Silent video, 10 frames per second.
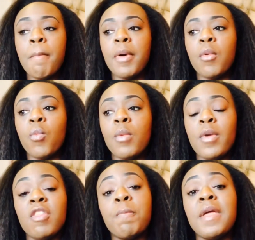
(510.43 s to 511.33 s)
But when
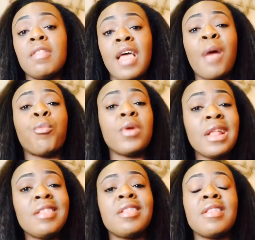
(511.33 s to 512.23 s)
we spend time
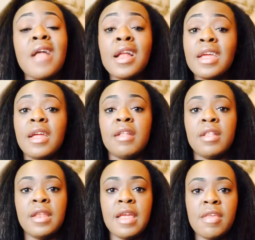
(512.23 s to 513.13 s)
really studying
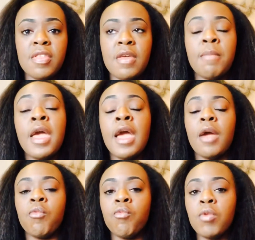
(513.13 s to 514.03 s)
the DSM
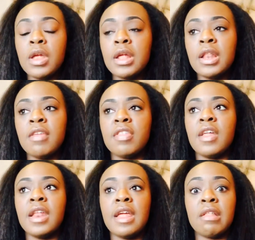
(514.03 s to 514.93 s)
and really
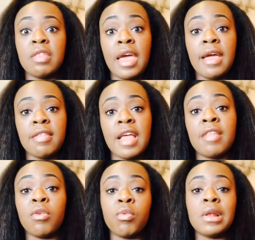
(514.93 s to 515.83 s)
studying text
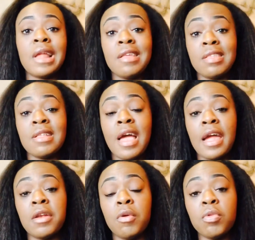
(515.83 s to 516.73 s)
as it relates to
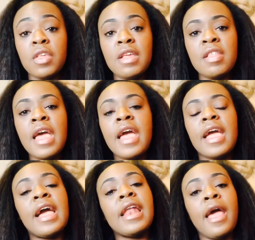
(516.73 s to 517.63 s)
diagnoses,
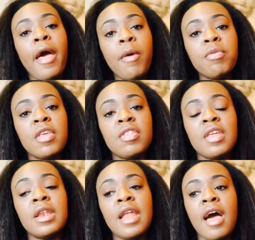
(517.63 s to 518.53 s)
it kind of helps us
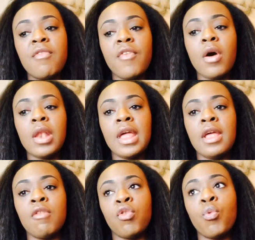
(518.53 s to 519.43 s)
to not fall
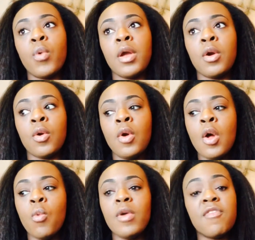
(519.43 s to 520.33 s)
into where
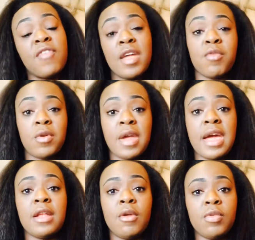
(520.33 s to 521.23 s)
we favor
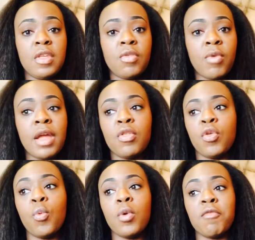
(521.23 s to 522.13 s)
diagnoses, right?
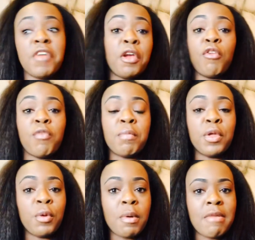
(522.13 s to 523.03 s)
So we're very
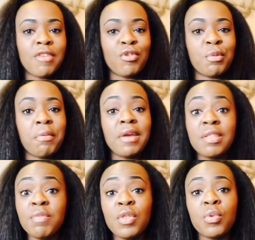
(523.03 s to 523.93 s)
familiar with major
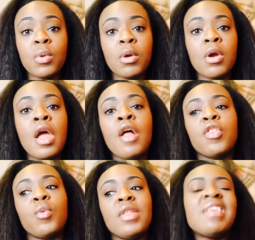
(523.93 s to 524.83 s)
depressive disorder,
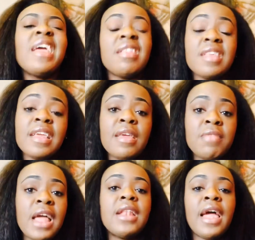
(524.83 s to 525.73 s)
so we tend to give
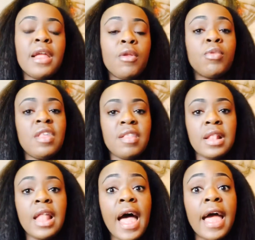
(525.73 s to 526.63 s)
that diagnosis a
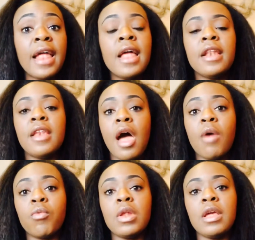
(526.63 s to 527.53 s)
lot,
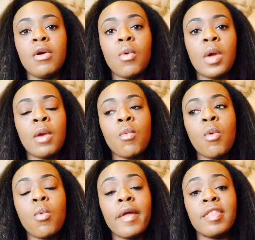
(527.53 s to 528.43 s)
not really going,
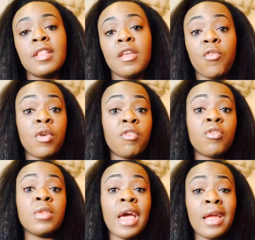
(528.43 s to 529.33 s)
well, what's a
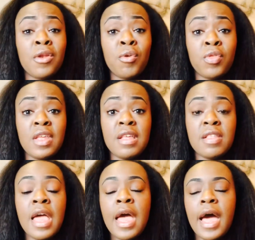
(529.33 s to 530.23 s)
differential
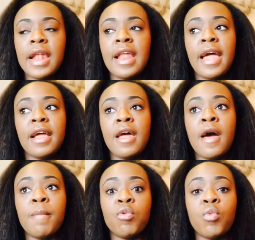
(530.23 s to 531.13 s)
diagnosis? And that
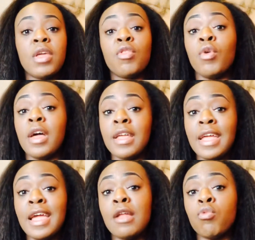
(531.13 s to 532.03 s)
comes with,
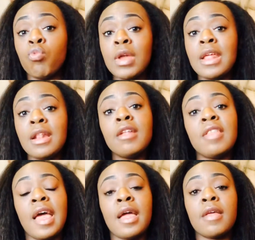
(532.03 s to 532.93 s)
again, reading the
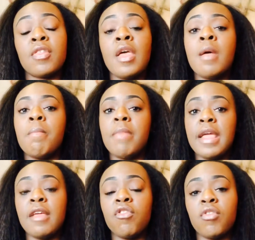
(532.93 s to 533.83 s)
text,
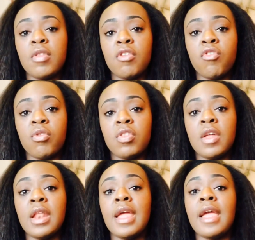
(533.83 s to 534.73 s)
making sure that you're
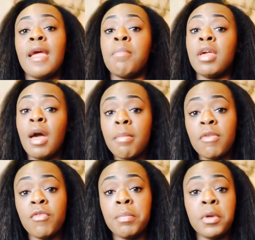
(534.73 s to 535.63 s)
studying it and
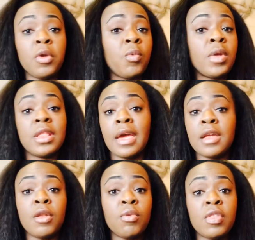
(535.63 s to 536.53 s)
becoming familiar with
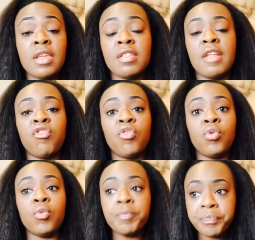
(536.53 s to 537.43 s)
diagnoses that
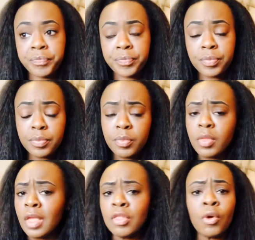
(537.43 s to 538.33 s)
you
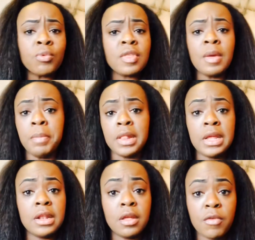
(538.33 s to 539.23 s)
don't
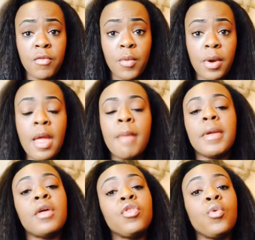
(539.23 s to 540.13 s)
typically look for,
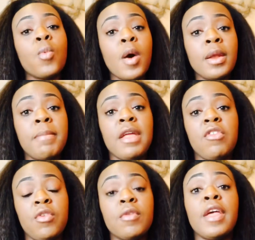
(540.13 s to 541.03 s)
because you want to make
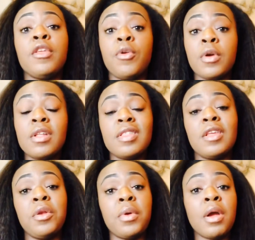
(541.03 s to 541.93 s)
sure that you're
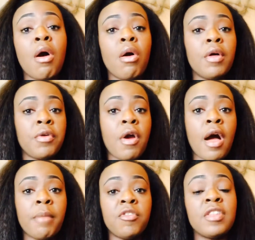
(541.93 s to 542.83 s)
considering all other
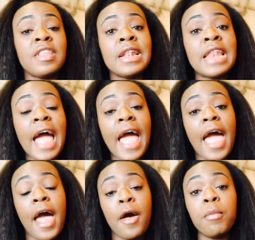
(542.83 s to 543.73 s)
options, and that
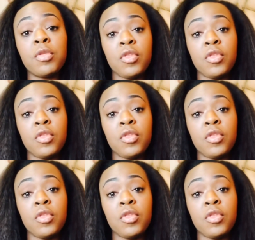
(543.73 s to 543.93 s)
helps